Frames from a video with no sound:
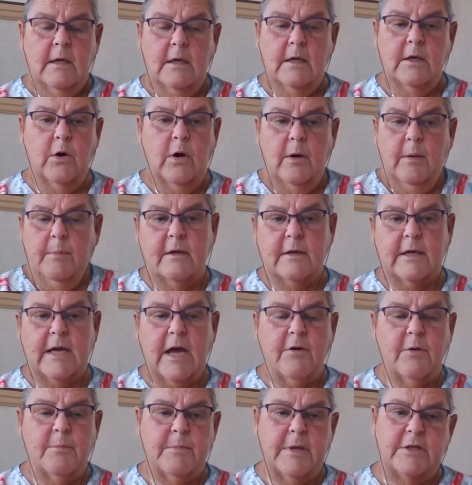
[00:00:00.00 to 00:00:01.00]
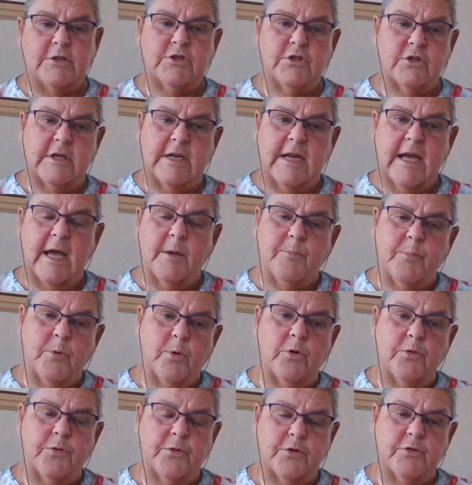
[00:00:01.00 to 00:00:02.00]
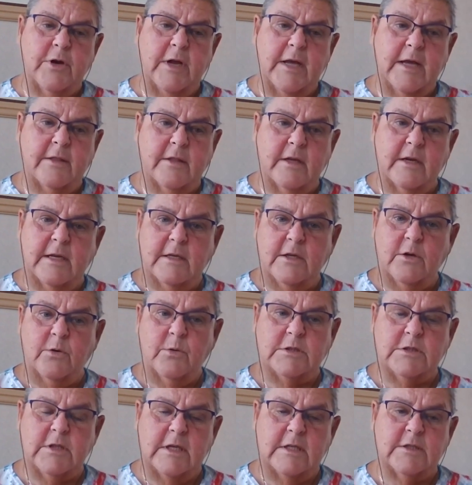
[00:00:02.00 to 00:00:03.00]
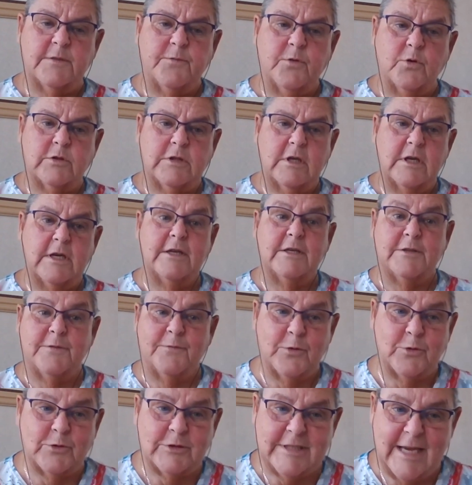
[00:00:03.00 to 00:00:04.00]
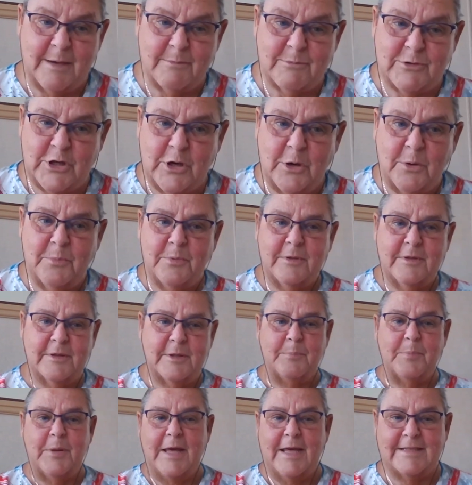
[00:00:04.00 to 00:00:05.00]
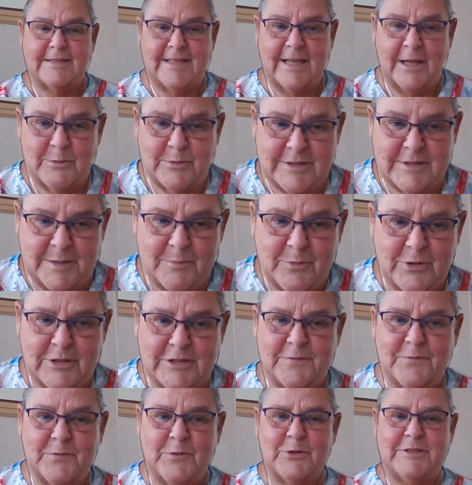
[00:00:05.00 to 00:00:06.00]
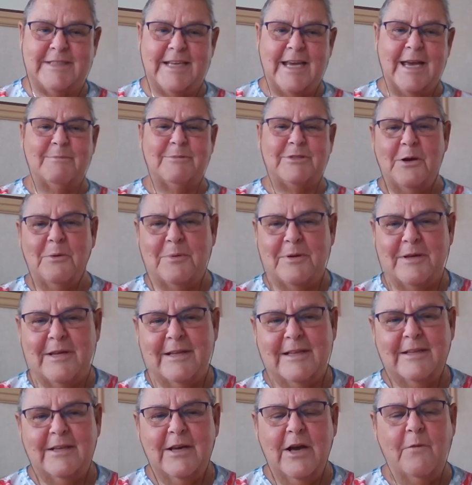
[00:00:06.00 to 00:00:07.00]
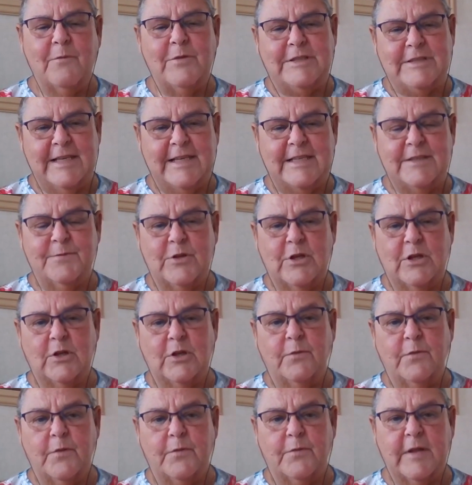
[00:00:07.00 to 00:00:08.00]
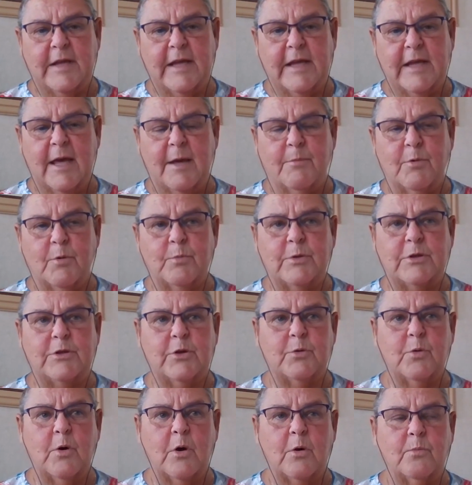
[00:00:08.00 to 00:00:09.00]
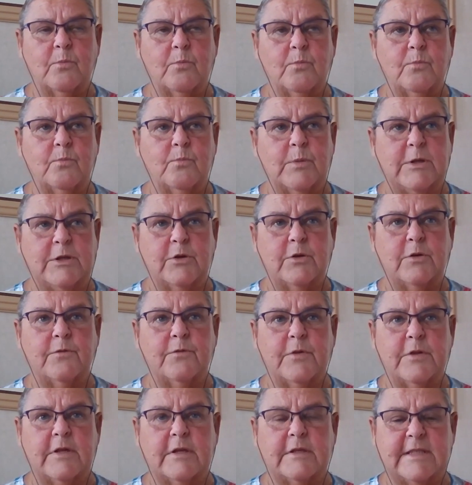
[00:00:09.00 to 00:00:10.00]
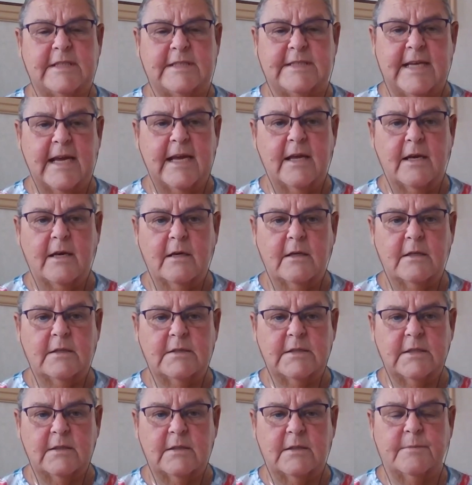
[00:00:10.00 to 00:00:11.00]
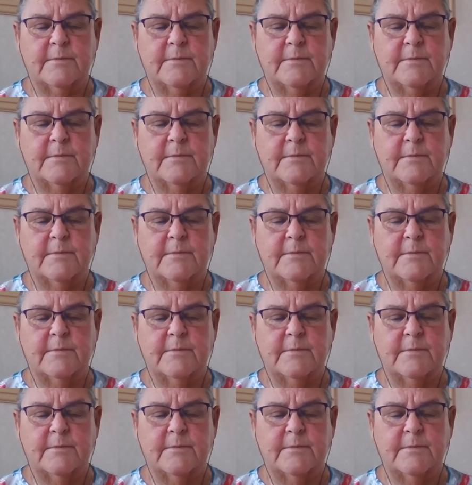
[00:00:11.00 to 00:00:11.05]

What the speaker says: I mean, Karen Mitchell and I both agree that it's a full-time job. The pay's lousy, but it's a full-time job. Obviously, it's for the love of the game, and we do what we do for the desire to,